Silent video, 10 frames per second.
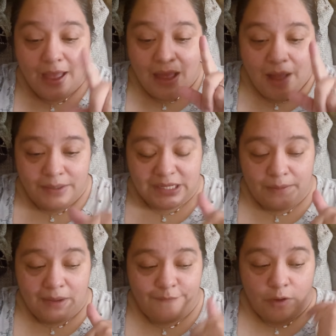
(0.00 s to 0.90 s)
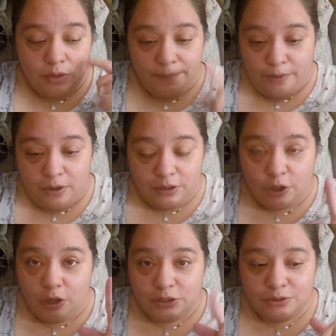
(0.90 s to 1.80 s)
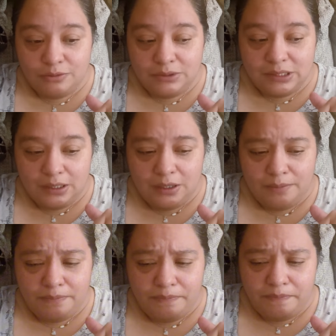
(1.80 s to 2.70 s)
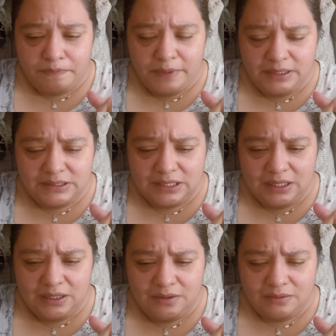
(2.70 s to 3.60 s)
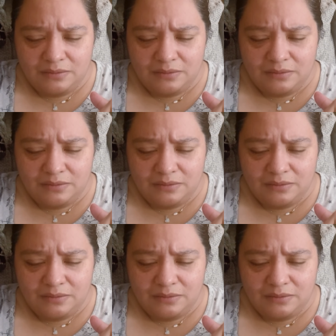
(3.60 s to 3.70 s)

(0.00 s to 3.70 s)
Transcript: I'm going to set up my phone and put on the cartoons. Big City